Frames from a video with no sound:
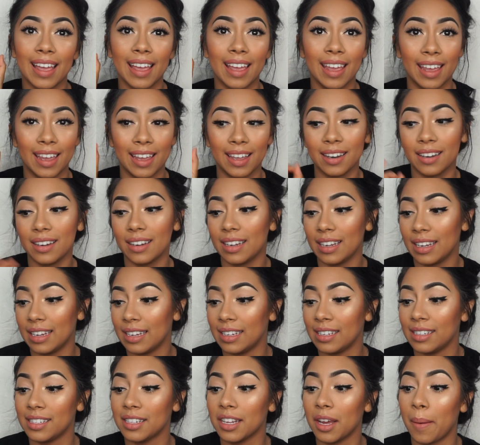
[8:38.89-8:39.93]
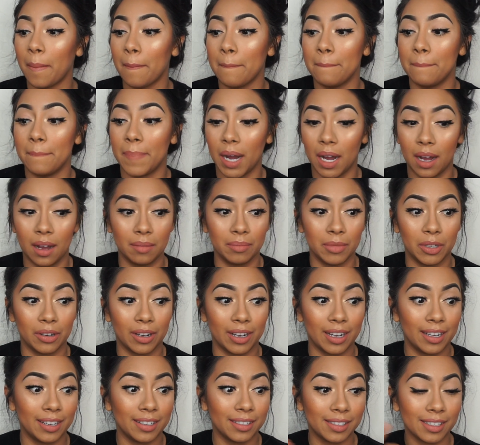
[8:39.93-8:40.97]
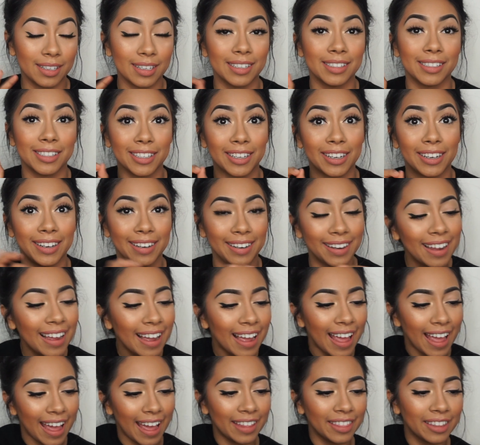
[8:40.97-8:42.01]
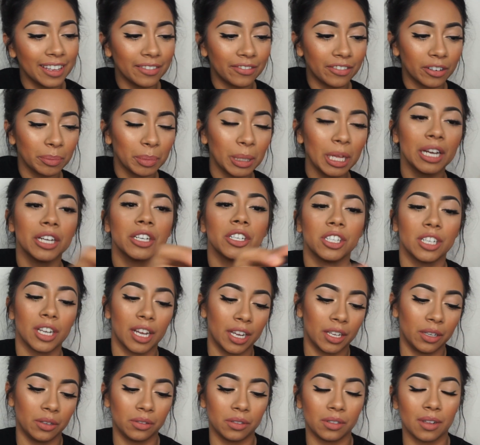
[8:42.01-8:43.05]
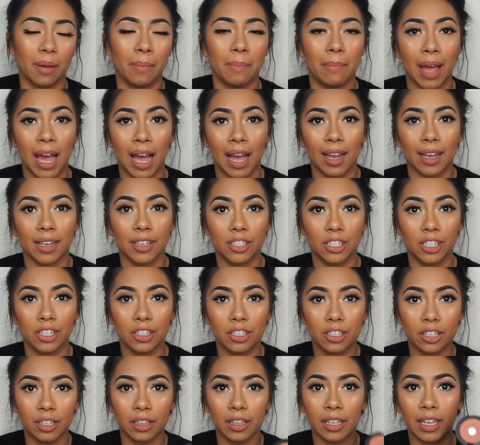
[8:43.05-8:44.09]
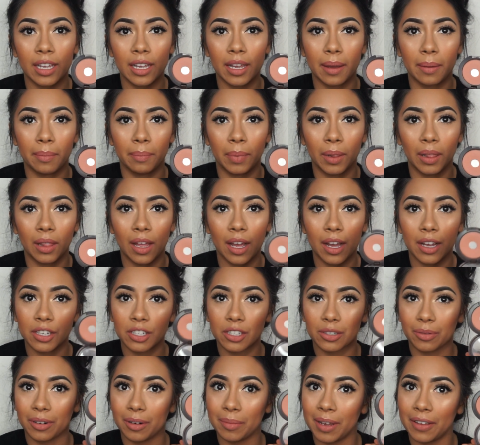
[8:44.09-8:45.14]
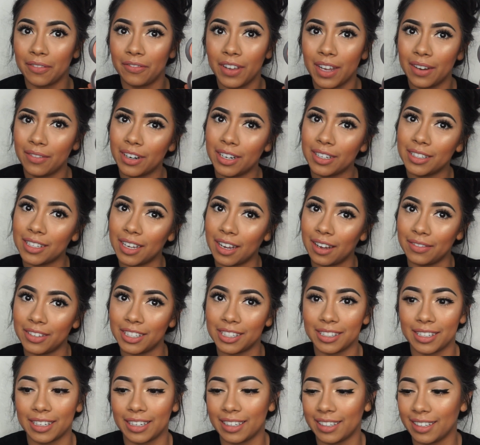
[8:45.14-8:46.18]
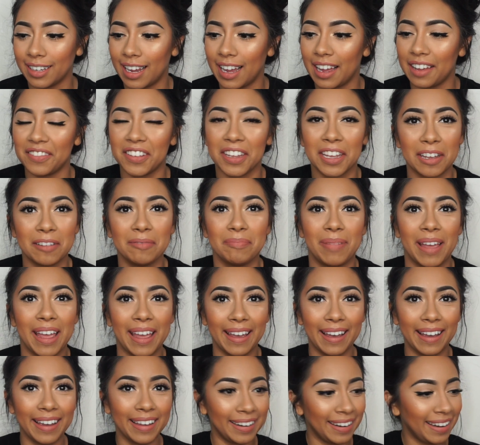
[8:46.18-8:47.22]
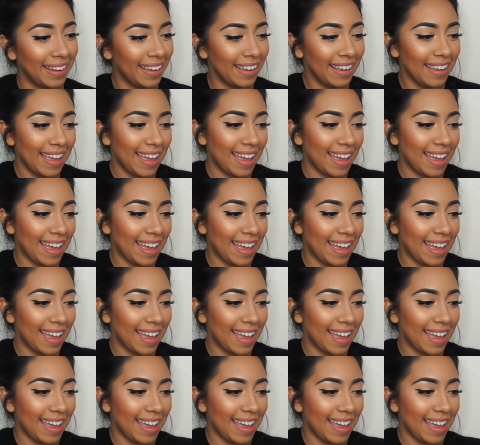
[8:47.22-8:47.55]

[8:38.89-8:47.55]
it is bomb, you guys. It's good. And then for blush, I use a MAC Gingerly blush, one of my favorites. Obviously, I've hit pan.